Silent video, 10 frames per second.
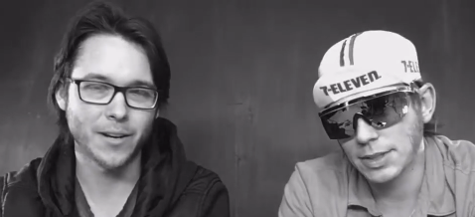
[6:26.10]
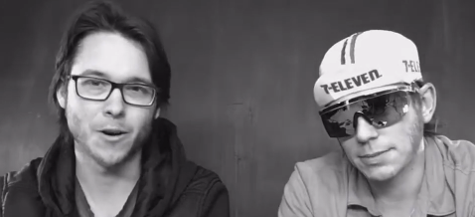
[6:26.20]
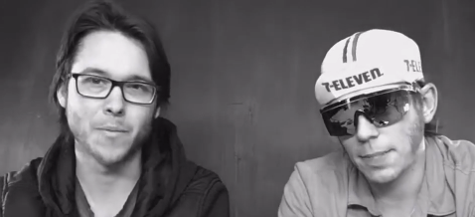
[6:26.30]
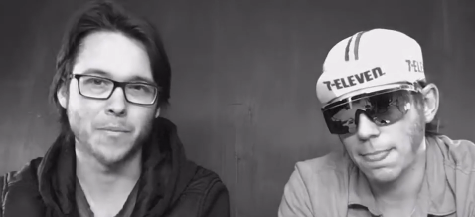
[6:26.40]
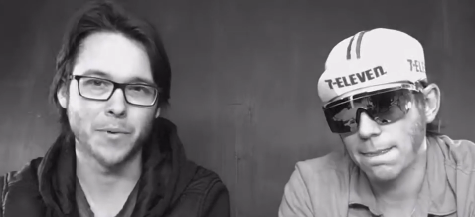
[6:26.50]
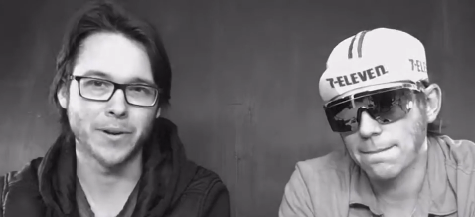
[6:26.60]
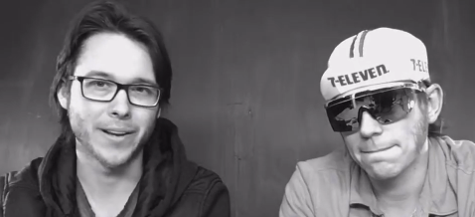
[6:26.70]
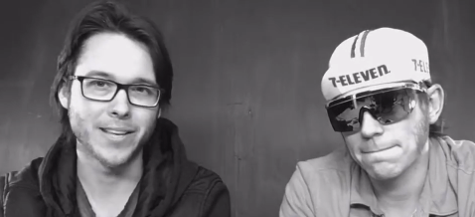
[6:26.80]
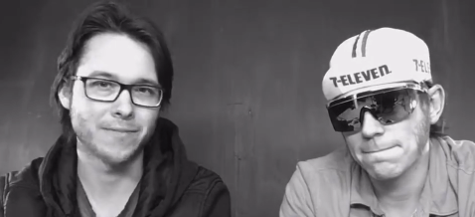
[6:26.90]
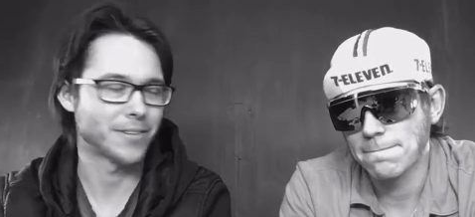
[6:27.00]
Speaker 1: gonna go home and
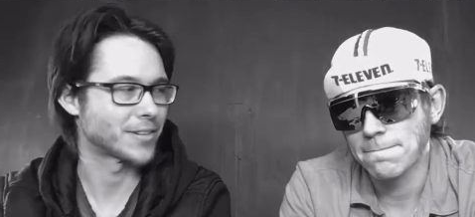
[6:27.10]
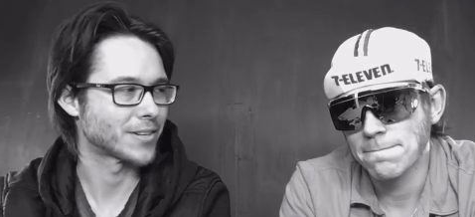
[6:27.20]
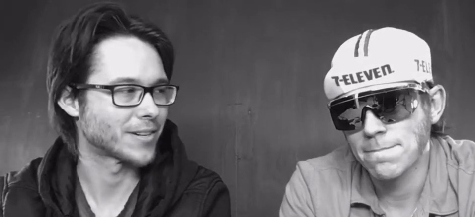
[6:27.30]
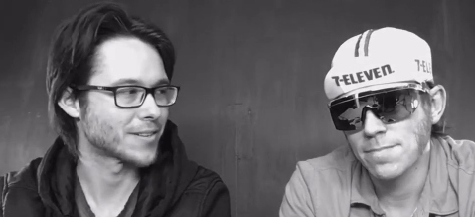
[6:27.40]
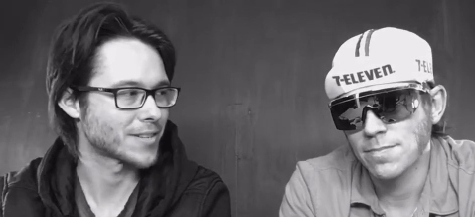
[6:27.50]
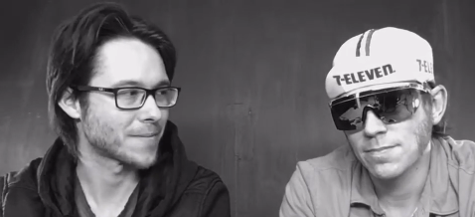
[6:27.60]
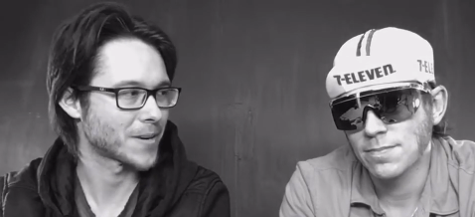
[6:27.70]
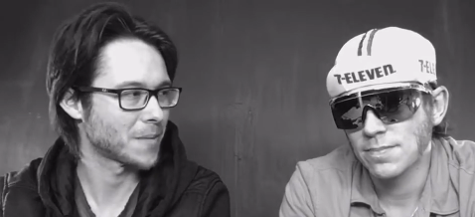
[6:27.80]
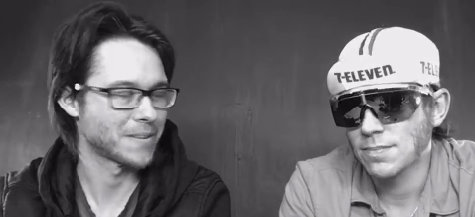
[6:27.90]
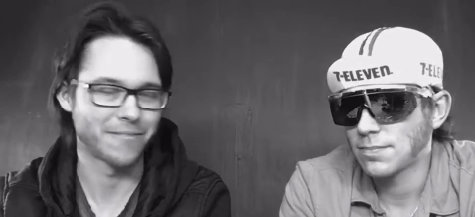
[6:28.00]
put in Ace Ventura or
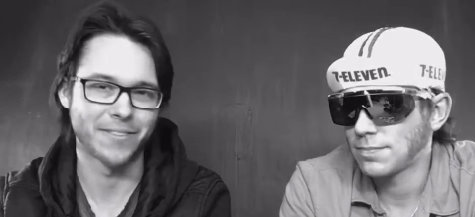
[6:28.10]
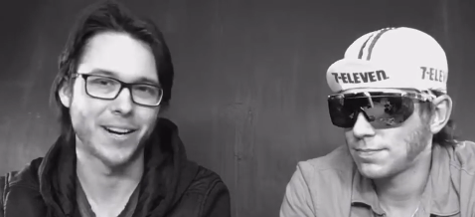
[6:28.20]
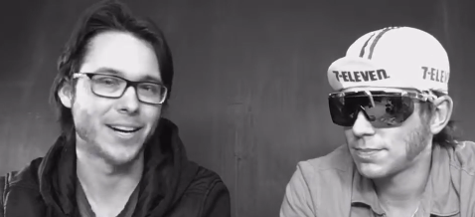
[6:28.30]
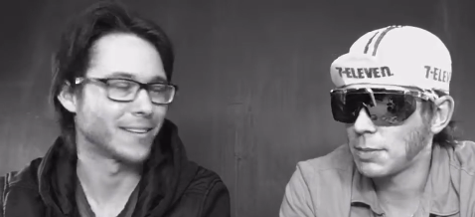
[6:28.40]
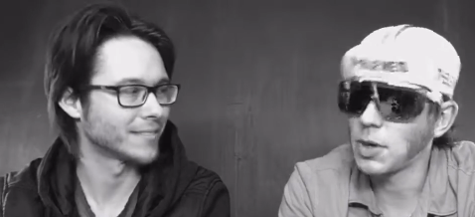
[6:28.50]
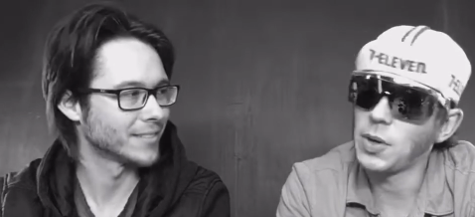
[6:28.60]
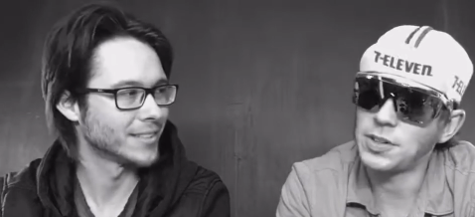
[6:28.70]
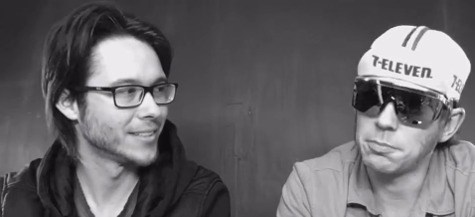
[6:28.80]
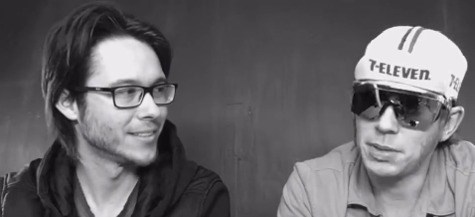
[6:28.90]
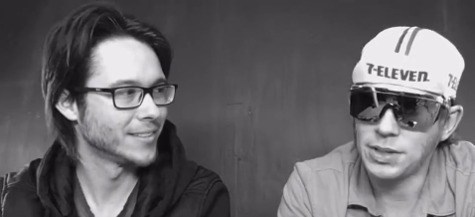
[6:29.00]
something. I'll be fine. I'm gonna
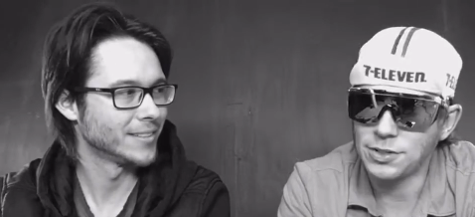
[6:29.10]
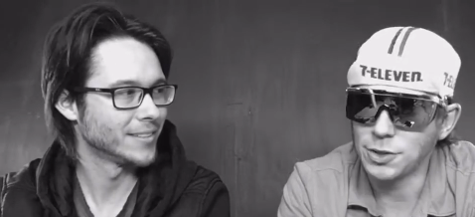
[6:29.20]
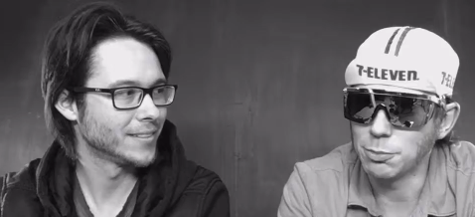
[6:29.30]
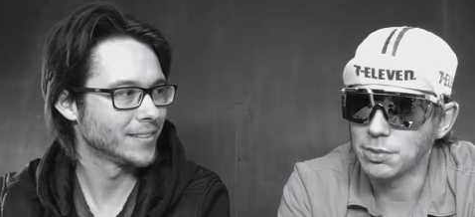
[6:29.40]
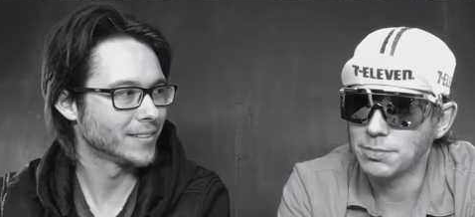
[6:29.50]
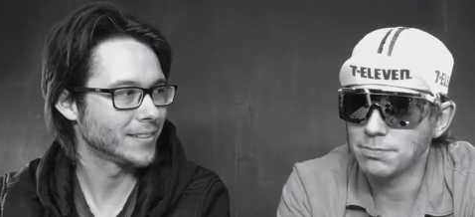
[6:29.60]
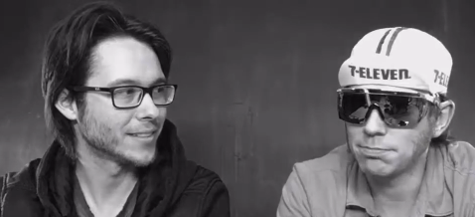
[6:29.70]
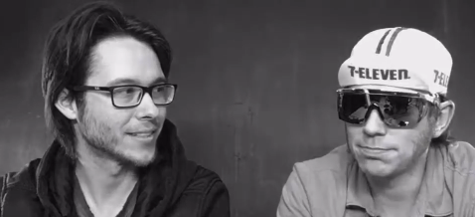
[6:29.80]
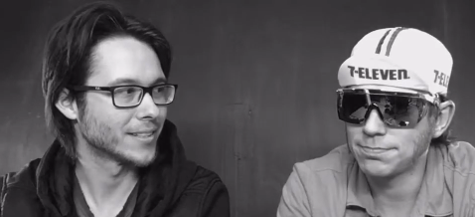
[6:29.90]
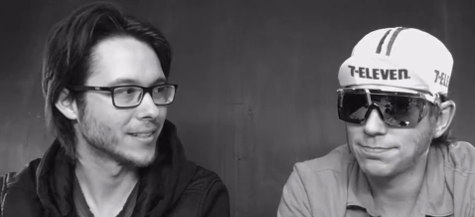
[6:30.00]
go eat some pea soup.
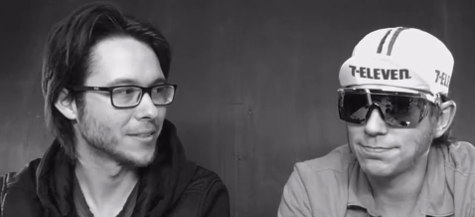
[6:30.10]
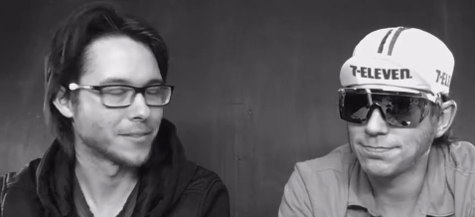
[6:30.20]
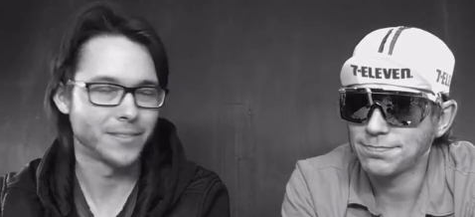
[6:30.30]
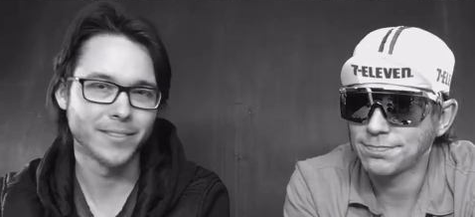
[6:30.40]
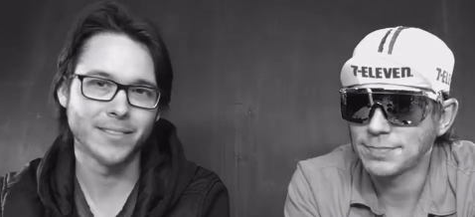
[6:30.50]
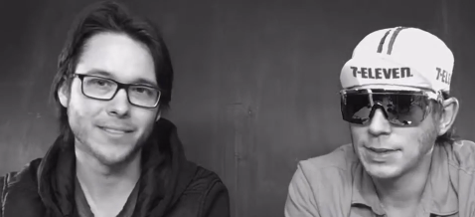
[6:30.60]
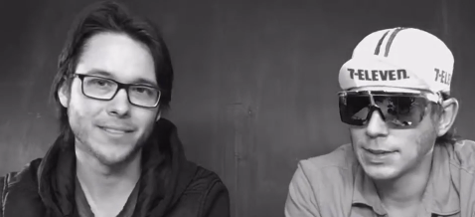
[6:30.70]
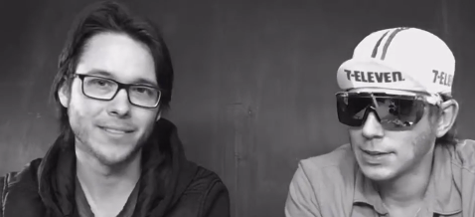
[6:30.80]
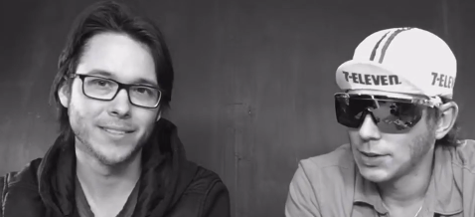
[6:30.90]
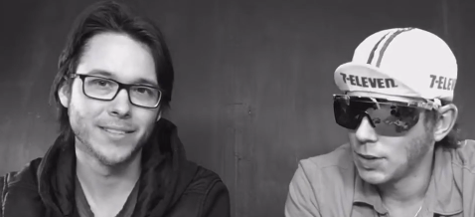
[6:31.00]
There you go.
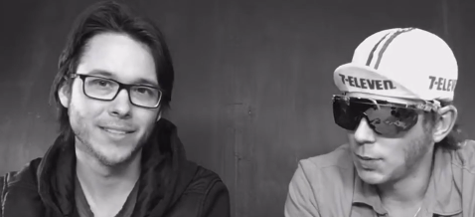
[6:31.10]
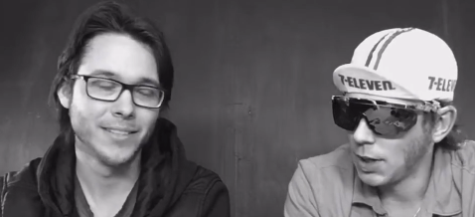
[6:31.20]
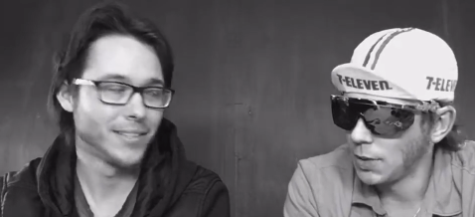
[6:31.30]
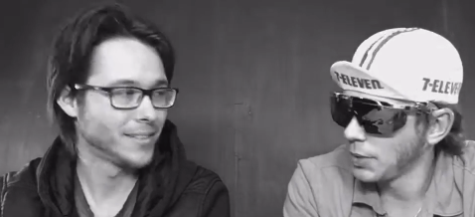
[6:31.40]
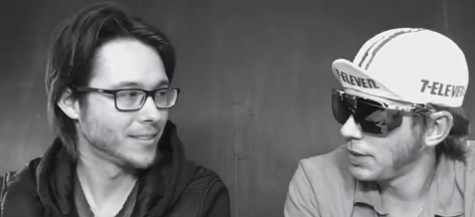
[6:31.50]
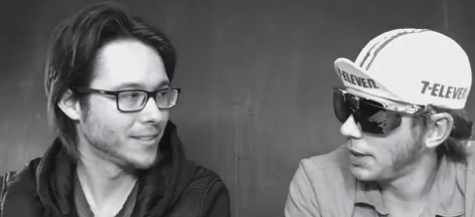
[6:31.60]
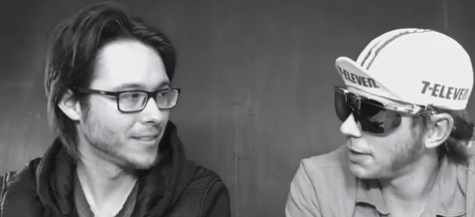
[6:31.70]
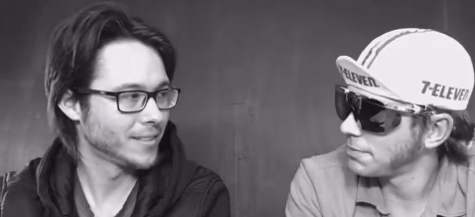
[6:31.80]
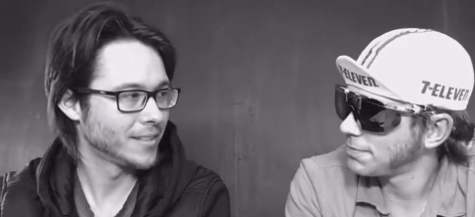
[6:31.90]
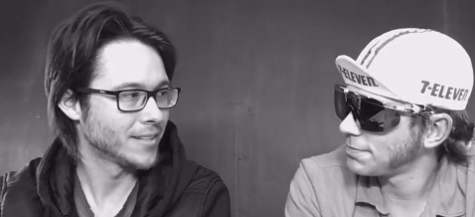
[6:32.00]
Well, we
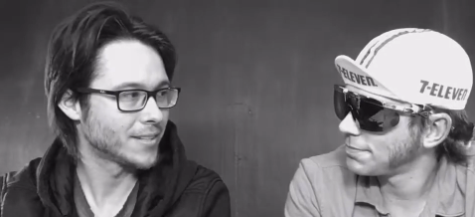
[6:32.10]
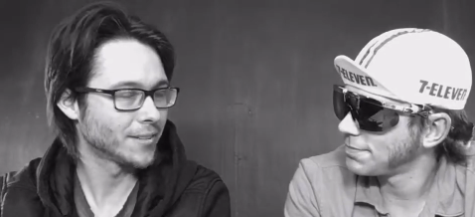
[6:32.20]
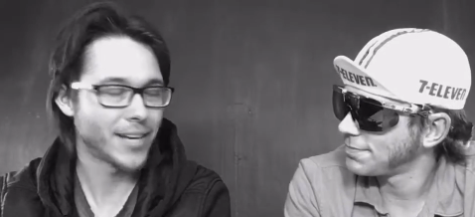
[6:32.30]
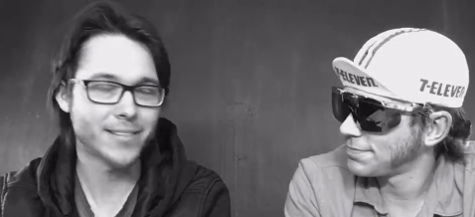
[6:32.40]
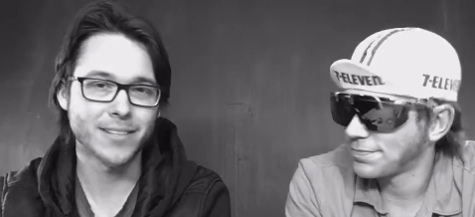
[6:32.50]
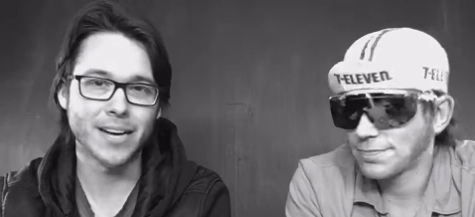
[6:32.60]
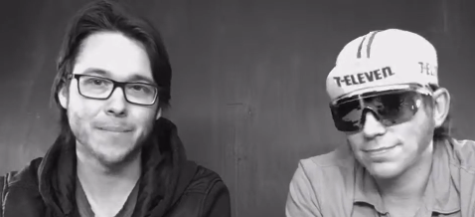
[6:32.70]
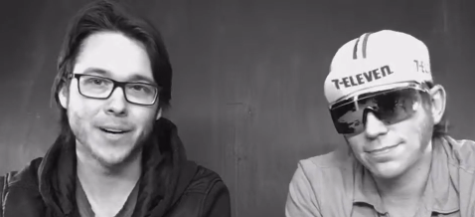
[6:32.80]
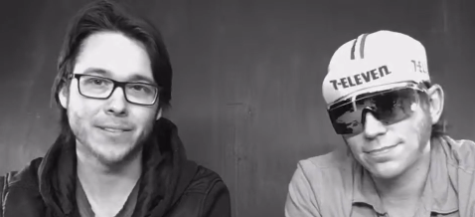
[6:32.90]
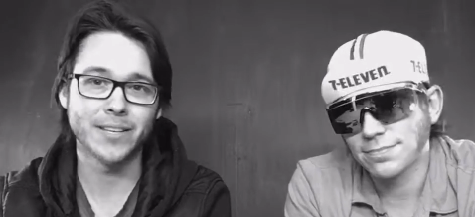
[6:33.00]
did it. Until next
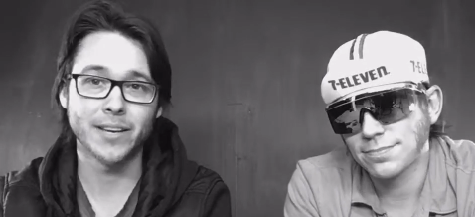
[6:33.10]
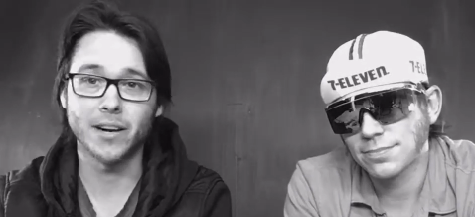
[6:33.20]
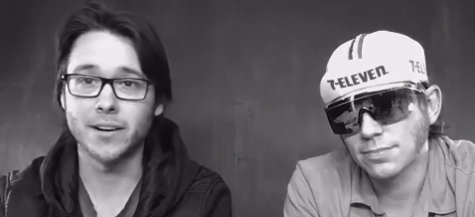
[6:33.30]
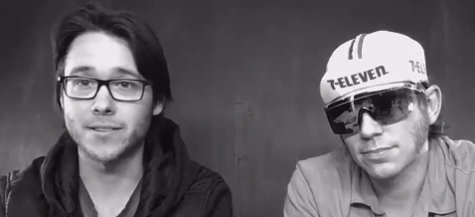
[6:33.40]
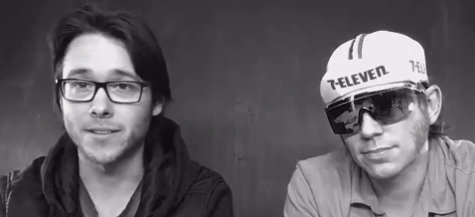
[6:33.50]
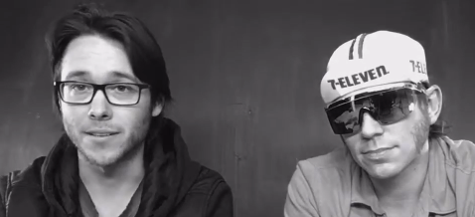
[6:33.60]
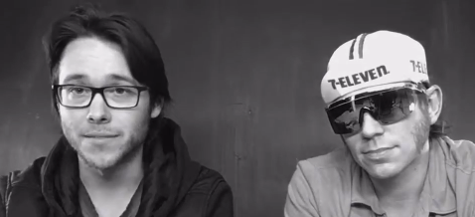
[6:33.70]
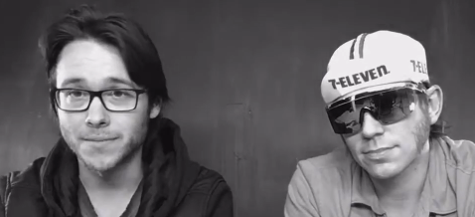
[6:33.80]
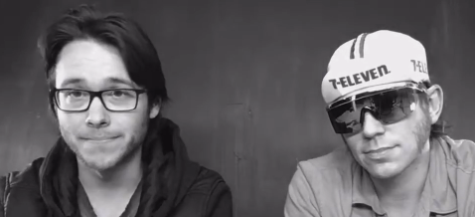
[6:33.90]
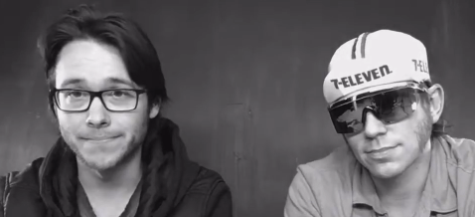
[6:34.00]
time, uh, take care of
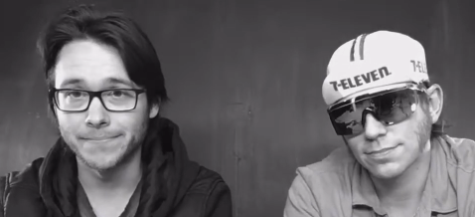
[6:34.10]
yourselves.